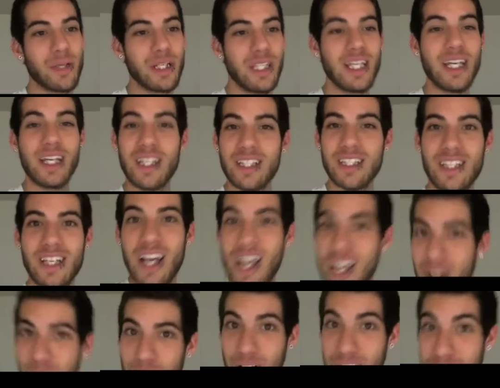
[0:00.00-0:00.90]
But yes,
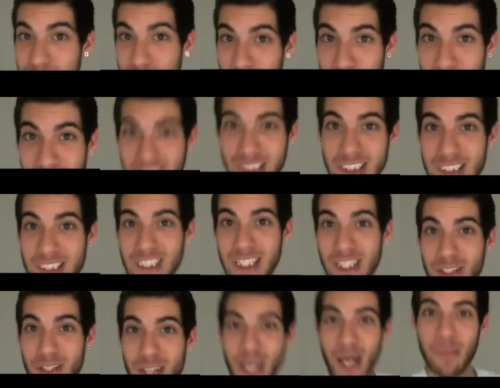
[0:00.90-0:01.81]
but I just wanted to
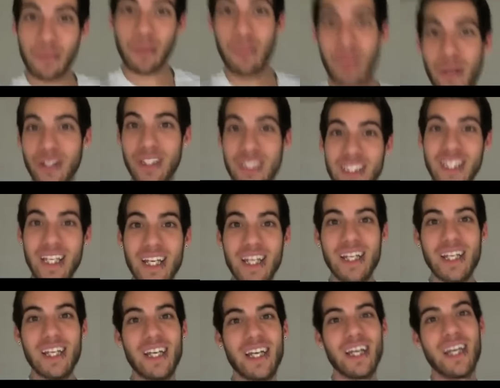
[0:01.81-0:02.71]
tell you happy
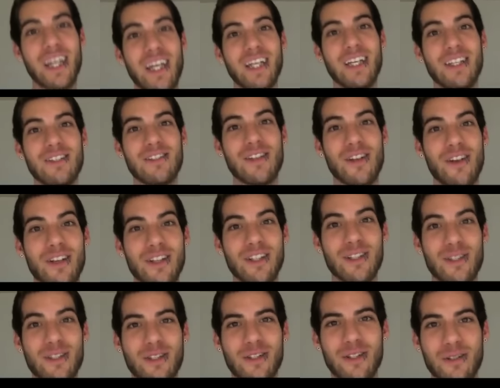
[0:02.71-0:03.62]
birthday, and sorry
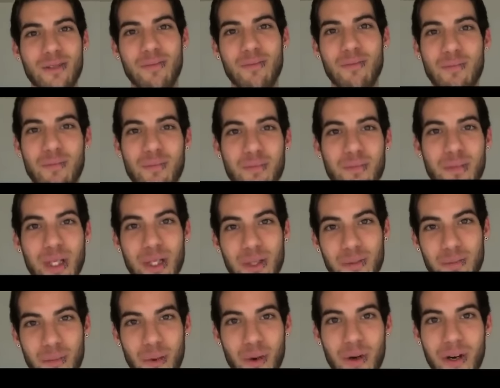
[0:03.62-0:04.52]
this couldn't
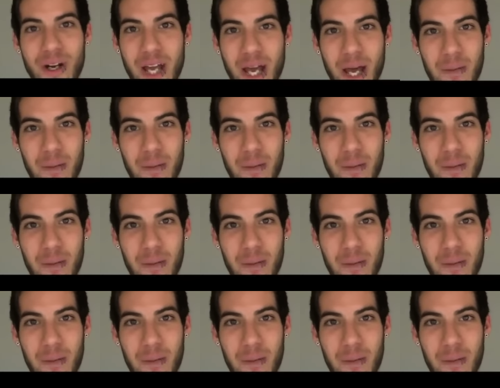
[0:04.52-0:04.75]
be more